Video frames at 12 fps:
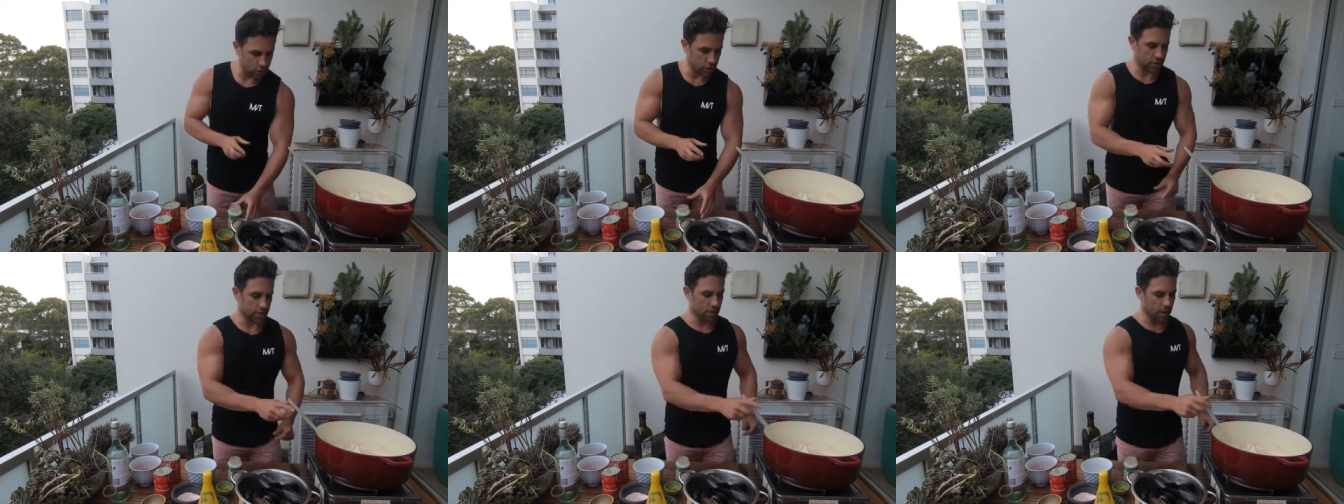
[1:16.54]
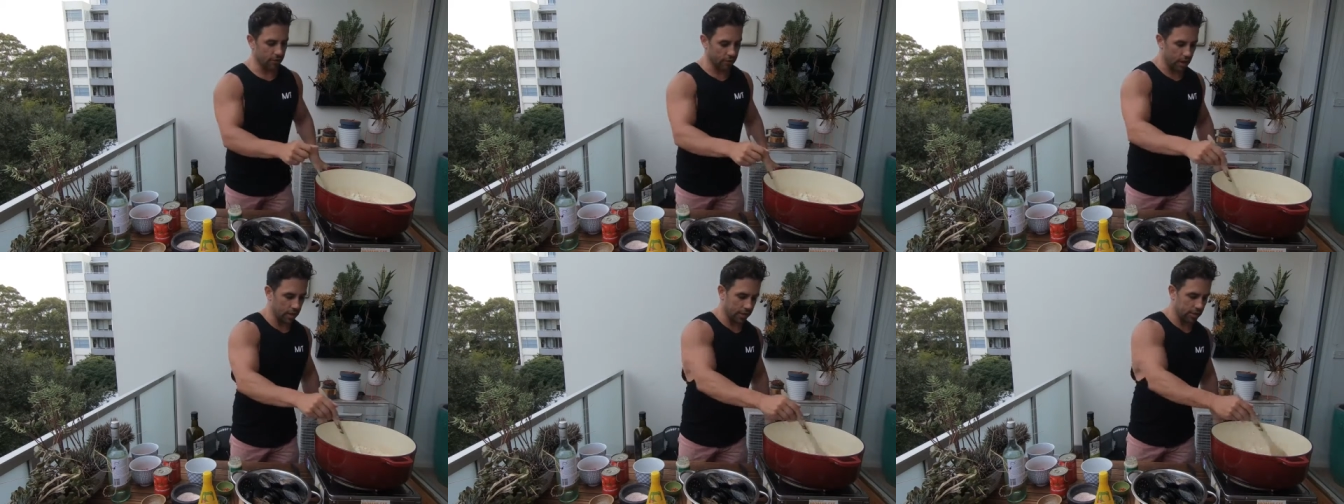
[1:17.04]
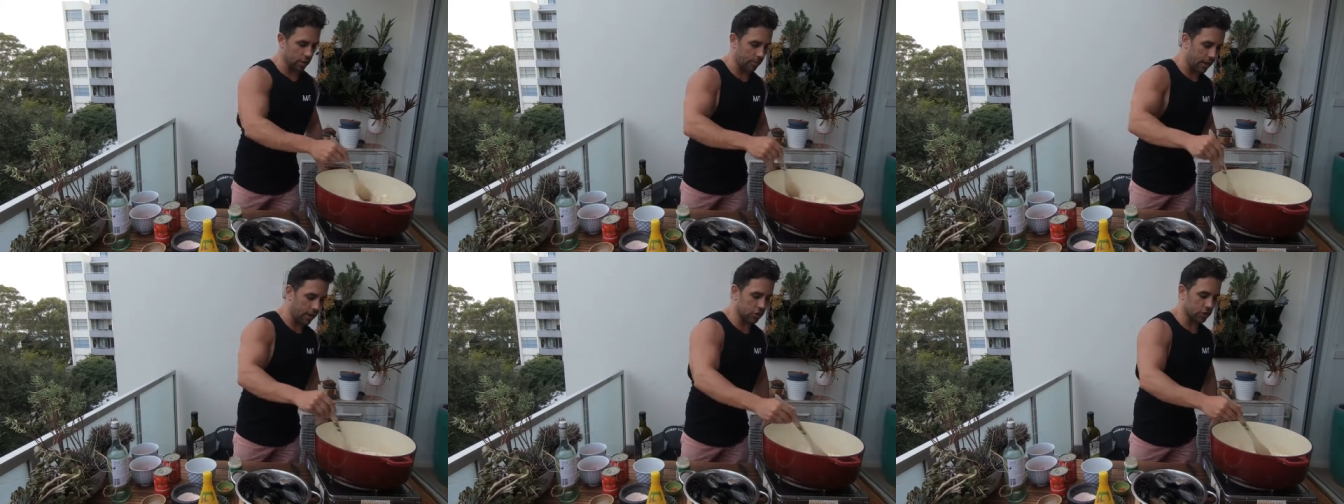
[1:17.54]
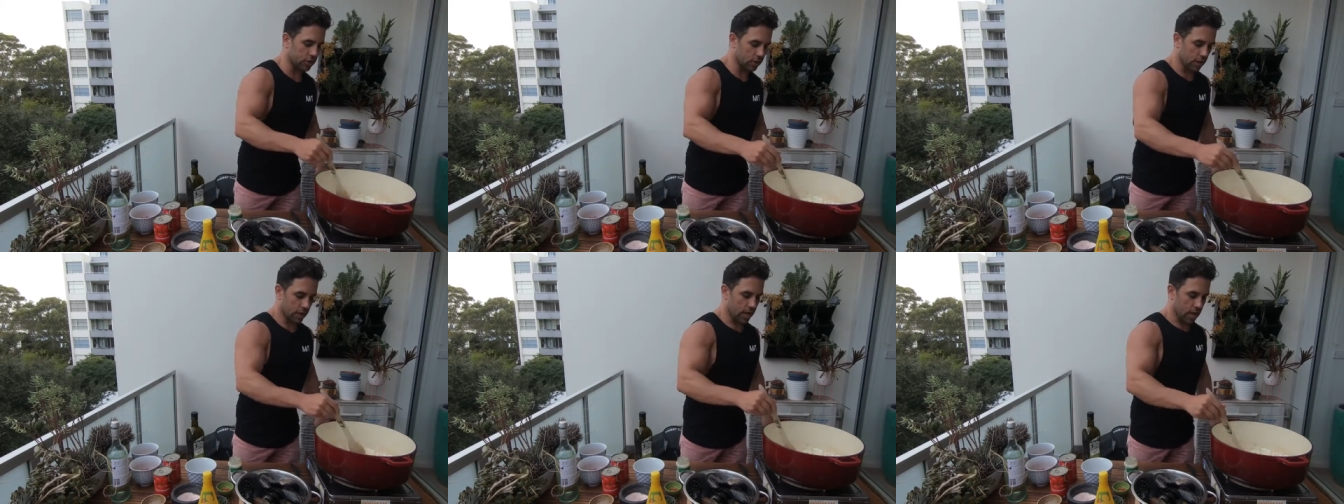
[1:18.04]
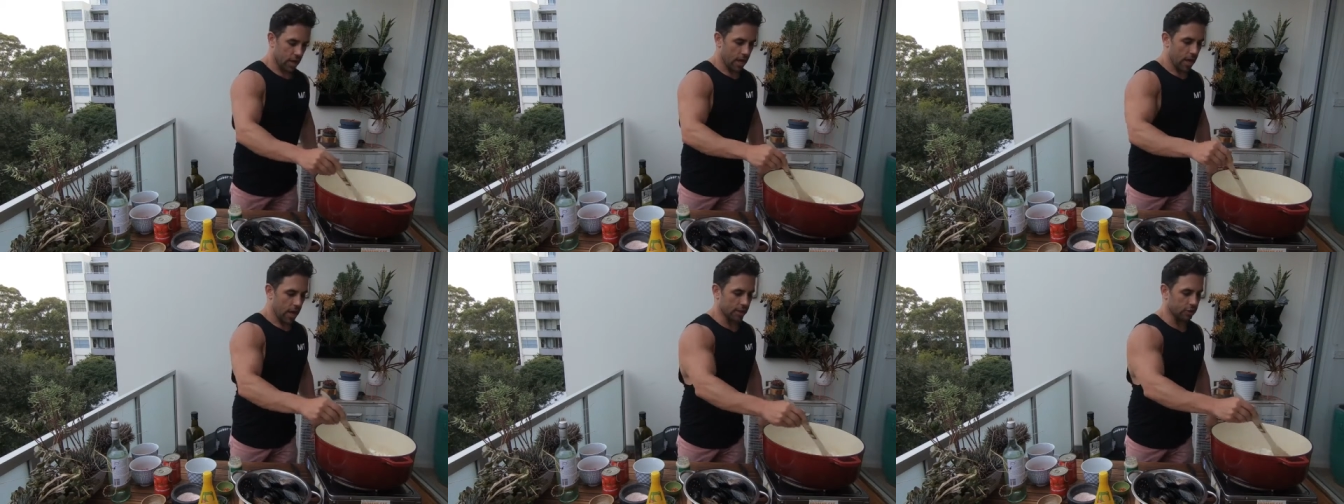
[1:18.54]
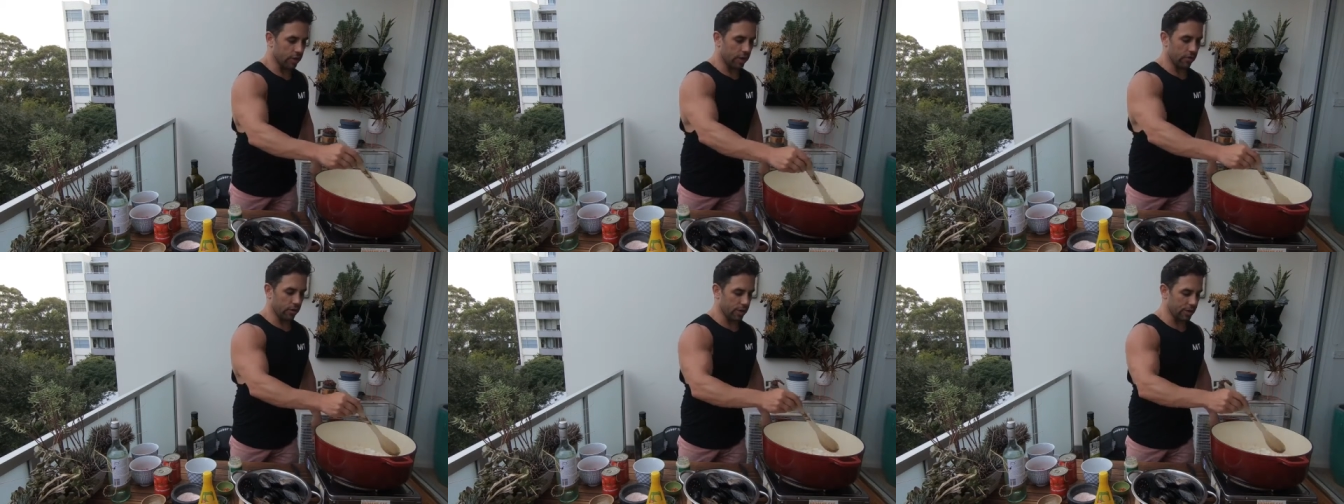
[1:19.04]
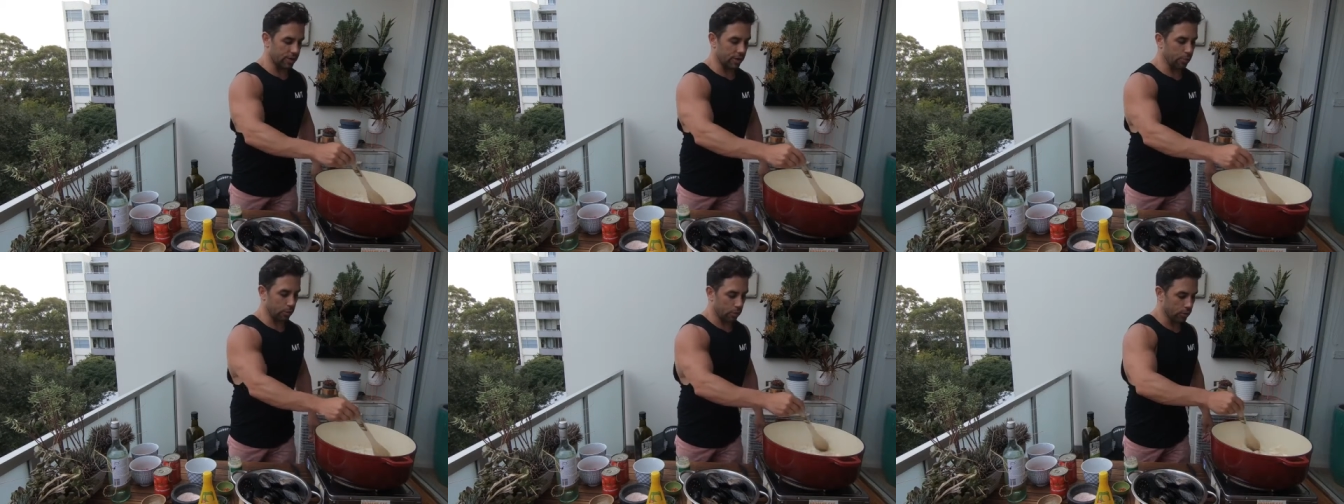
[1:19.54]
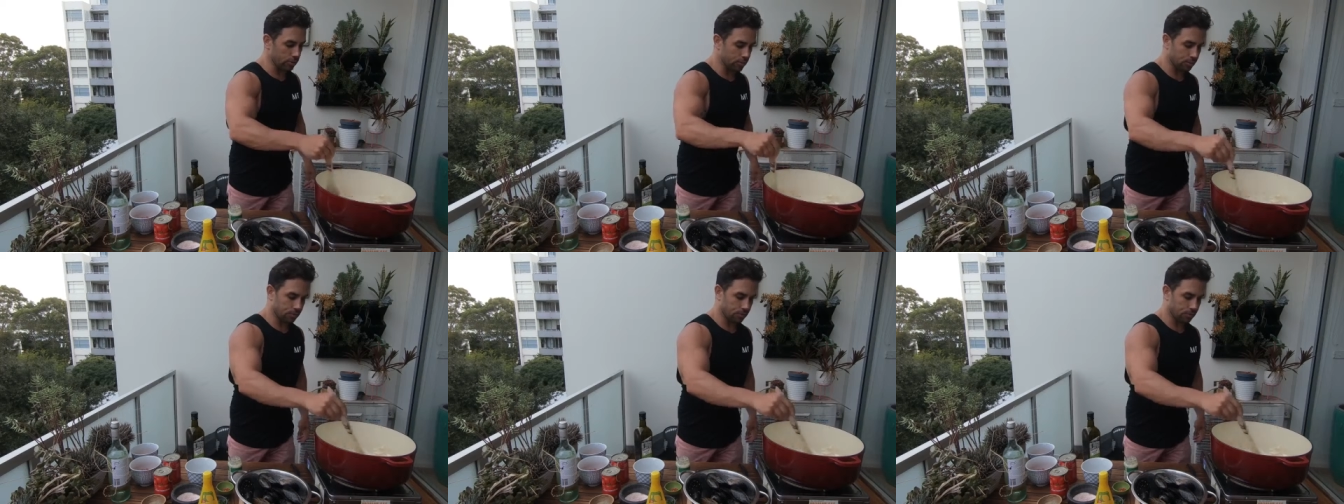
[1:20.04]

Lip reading: Jesus, I love garlic so much. And it's really simple.